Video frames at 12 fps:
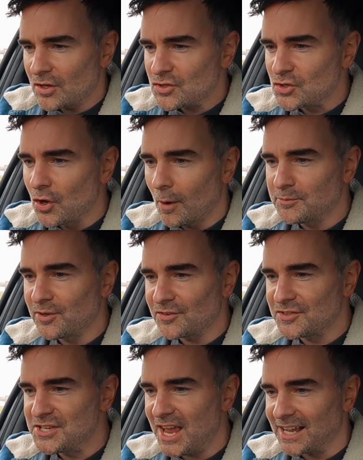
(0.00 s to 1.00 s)
stops at
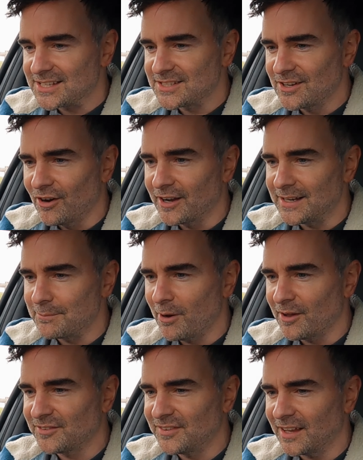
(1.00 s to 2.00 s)
6, can't get it
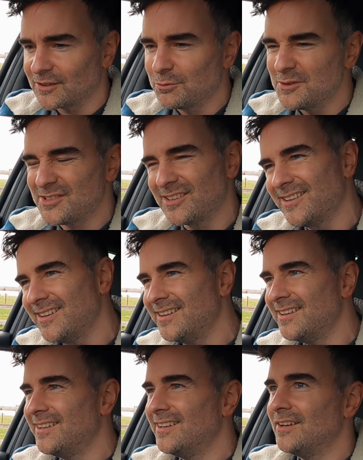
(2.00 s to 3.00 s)
past 6, which
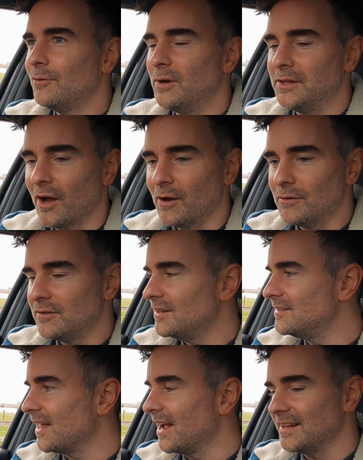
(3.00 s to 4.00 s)
we know
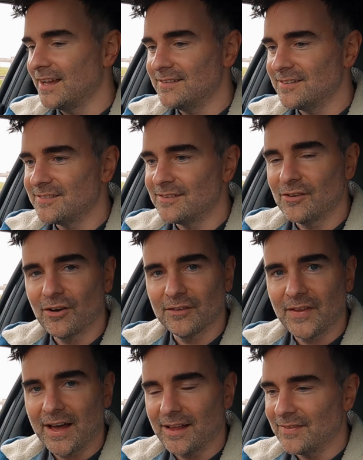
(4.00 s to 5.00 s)
these day and ages you've got
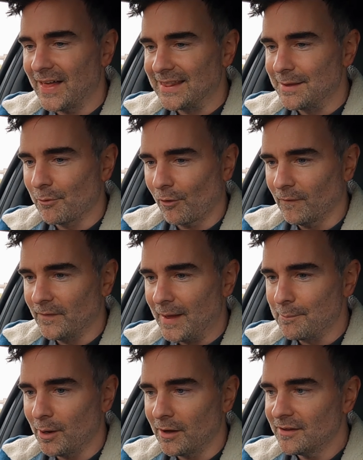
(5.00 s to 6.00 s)
that limiter on there,
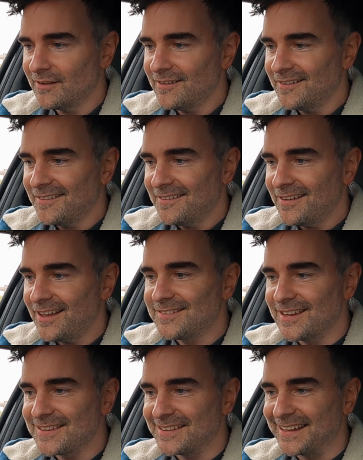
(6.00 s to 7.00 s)
but this
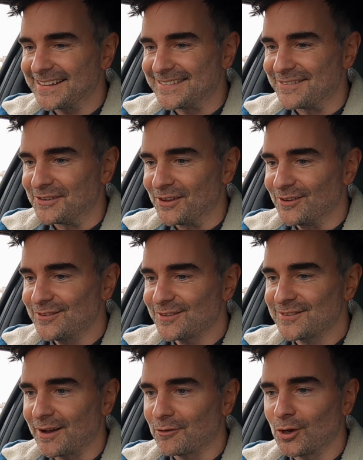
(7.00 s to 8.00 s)
is addictive, you know, it does
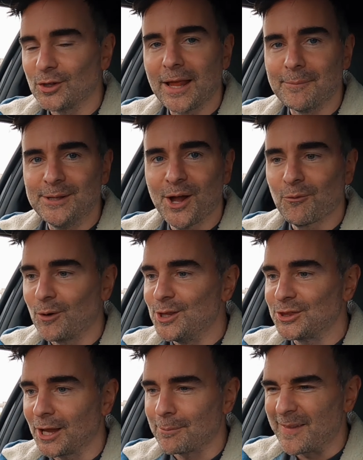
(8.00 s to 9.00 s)
sound good. Let me know what you
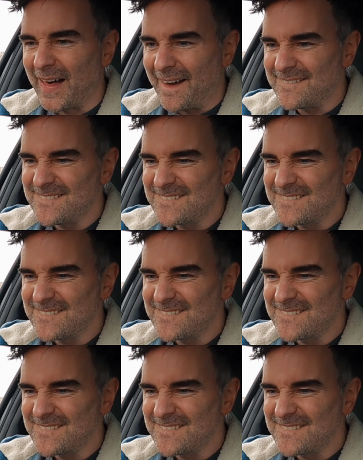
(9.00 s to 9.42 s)
think about that